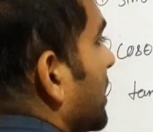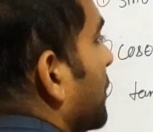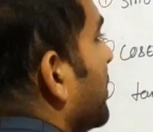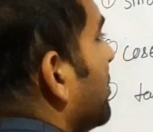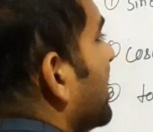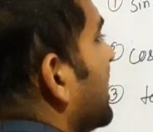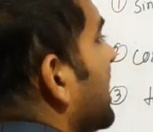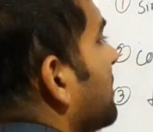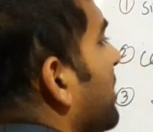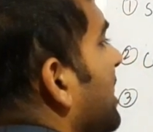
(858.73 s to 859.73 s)
we will
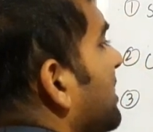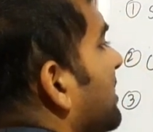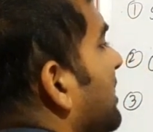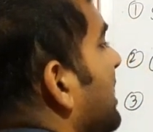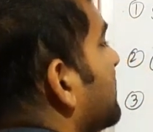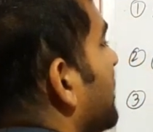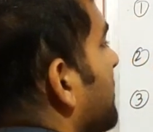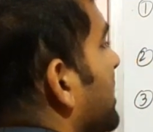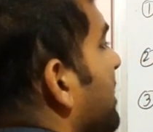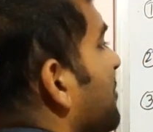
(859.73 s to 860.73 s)
get what? Next
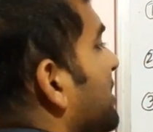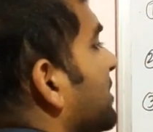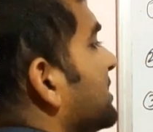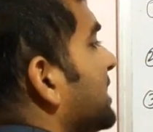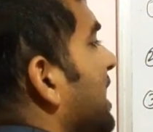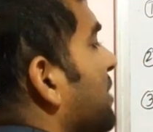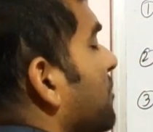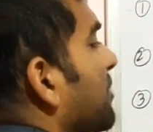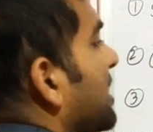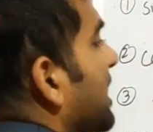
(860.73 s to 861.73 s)
from here what is sec?
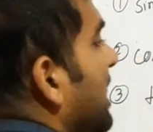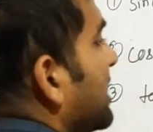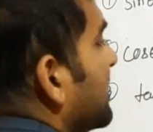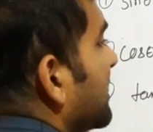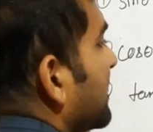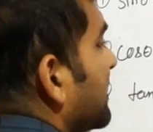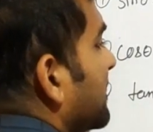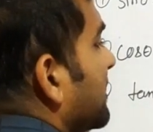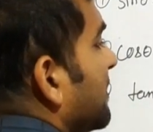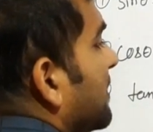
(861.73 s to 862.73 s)
We will get
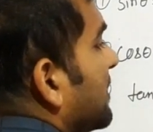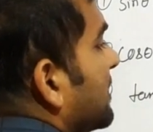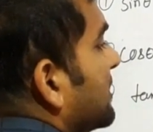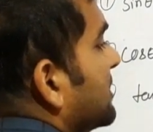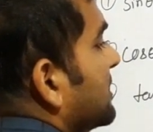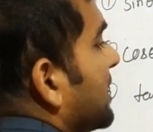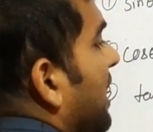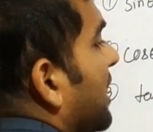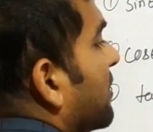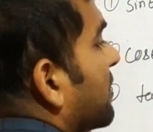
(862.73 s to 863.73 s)

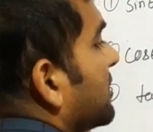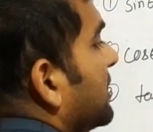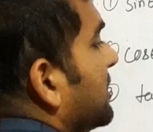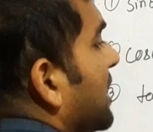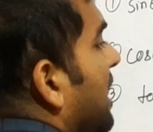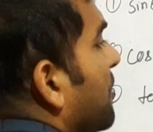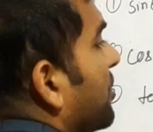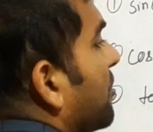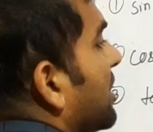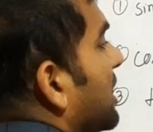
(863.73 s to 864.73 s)
sec theta. We will